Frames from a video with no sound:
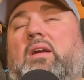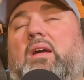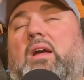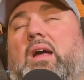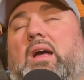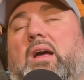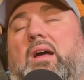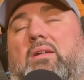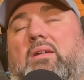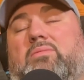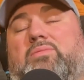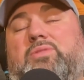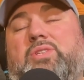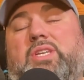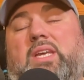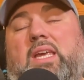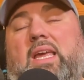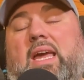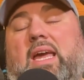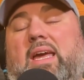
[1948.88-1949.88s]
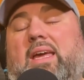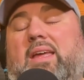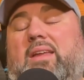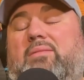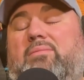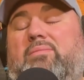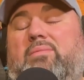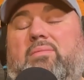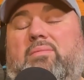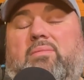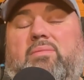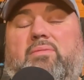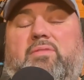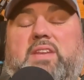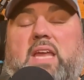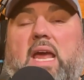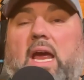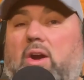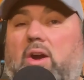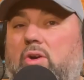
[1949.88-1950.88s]
Uh, she had
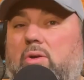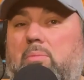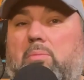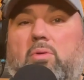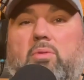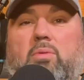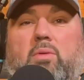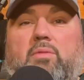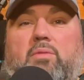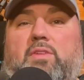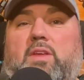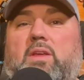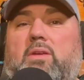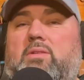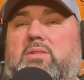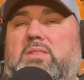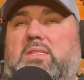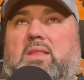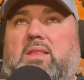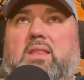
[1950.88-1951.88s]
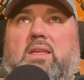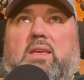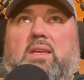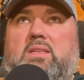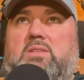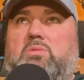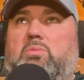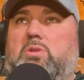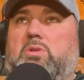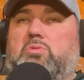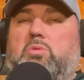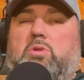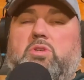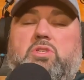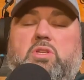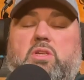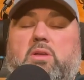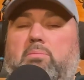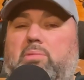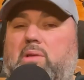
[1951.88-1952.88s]
terrible reviews and things, which were
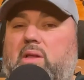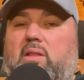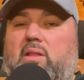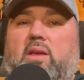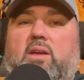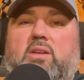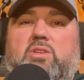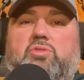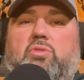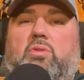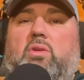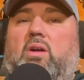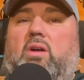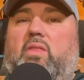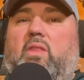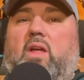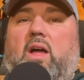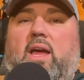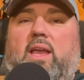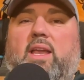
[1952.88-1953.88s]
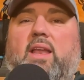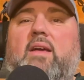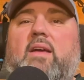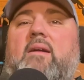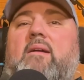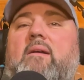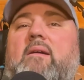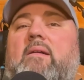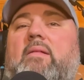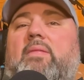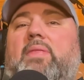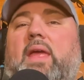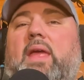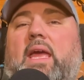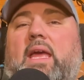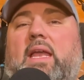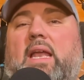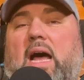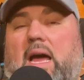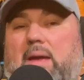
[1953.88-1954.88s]
completely untrue online.
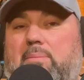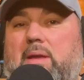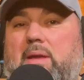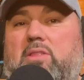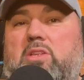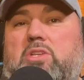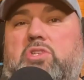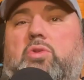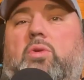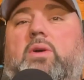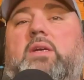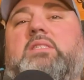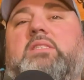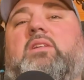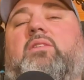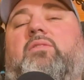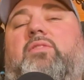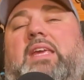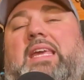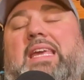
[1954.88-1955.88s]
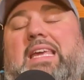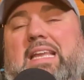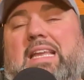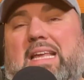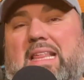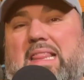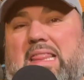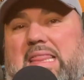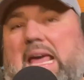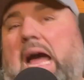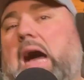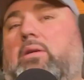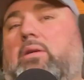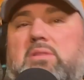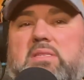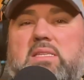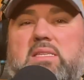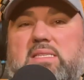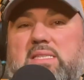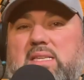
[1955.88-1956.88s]
And I made the choice of eating
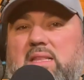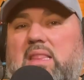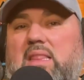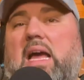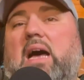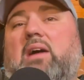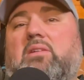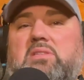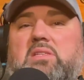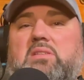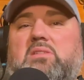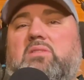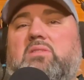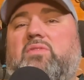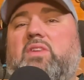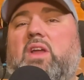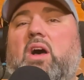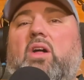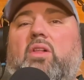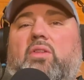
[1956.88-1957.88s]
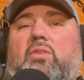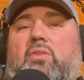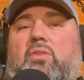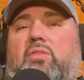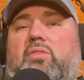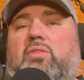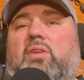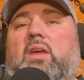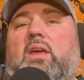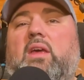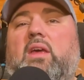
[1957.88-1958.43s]
thousands and thousands of dollars